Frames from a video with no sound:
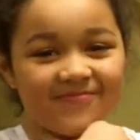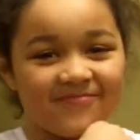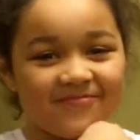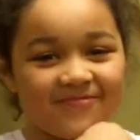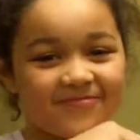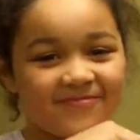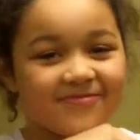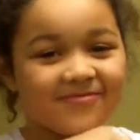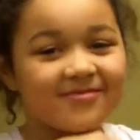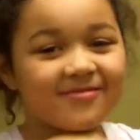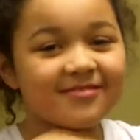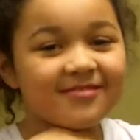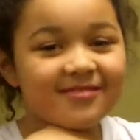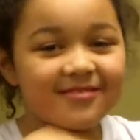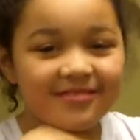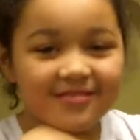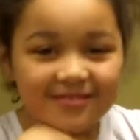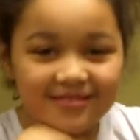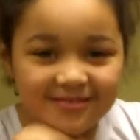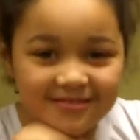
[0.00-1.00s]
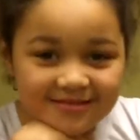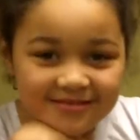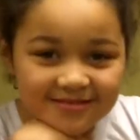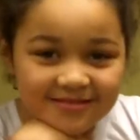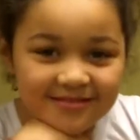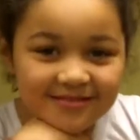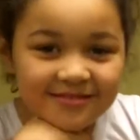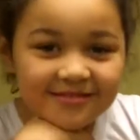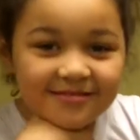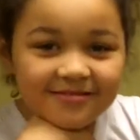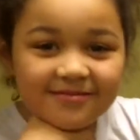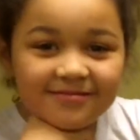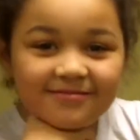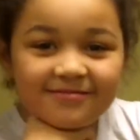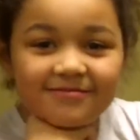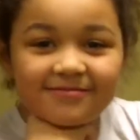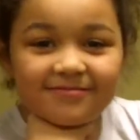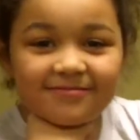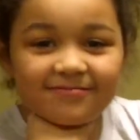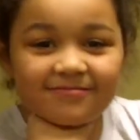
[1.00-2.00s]

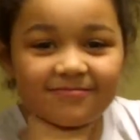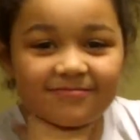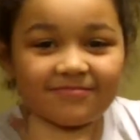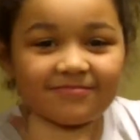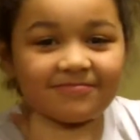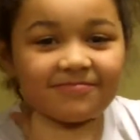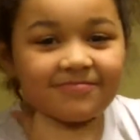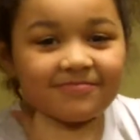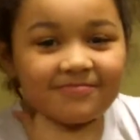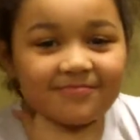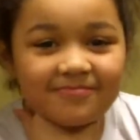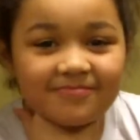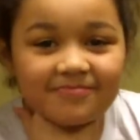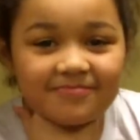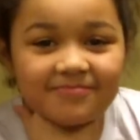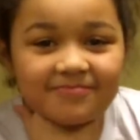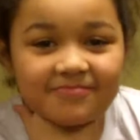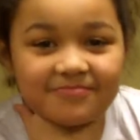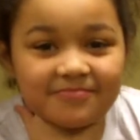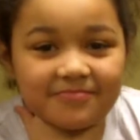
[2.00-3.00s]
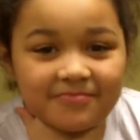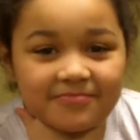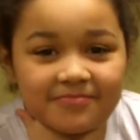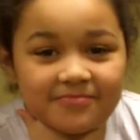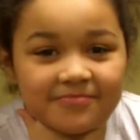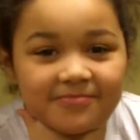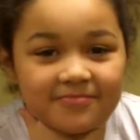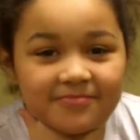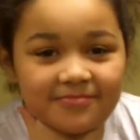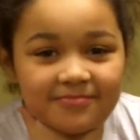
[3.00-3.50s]
[no speech]